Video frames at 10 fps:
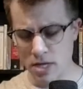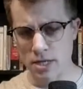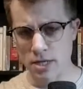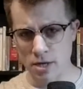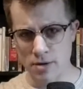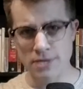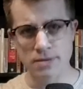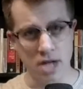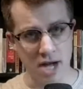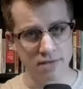You know what? The
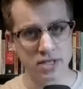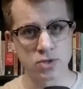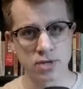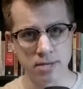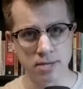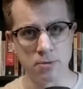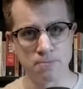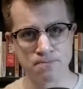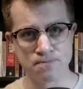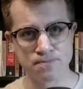coffee's drinkable.
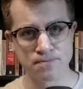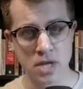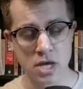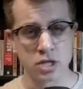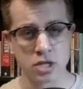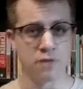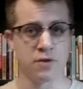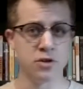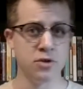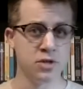So if you're
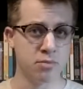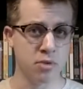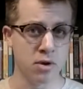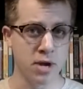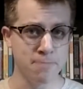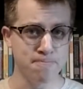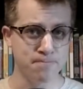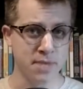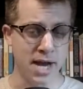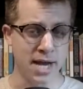new to the program,
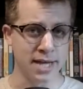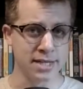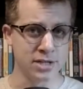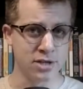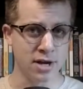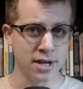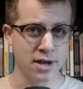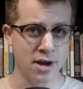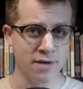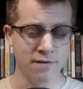I like to start
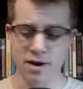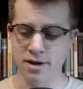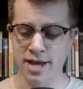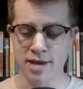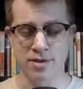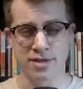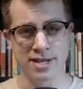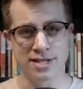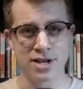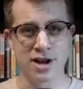off our day with,
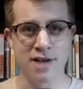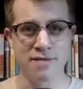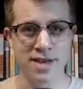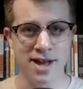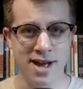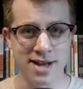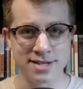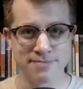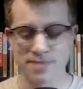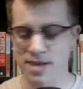is the coffee
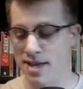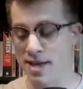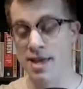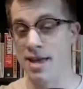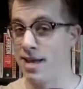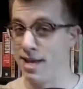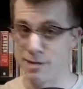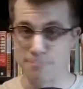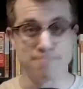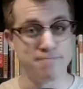hot?
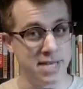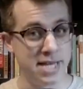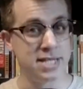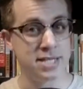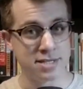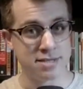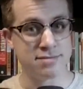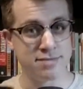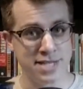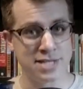It's
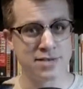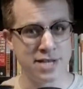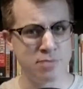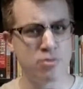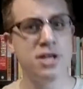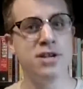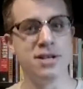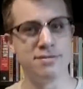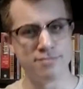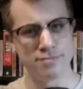pretty
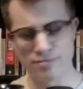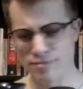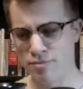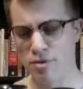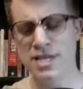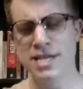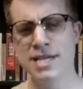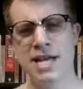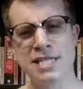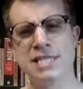good.
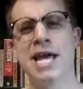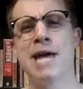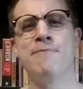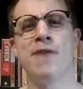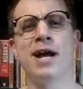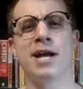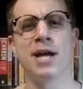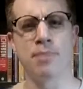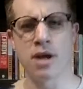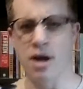That's a damn fine
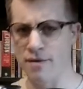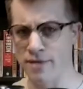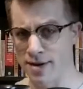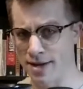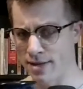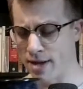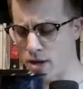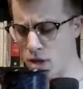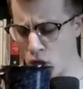cup of coffee right there.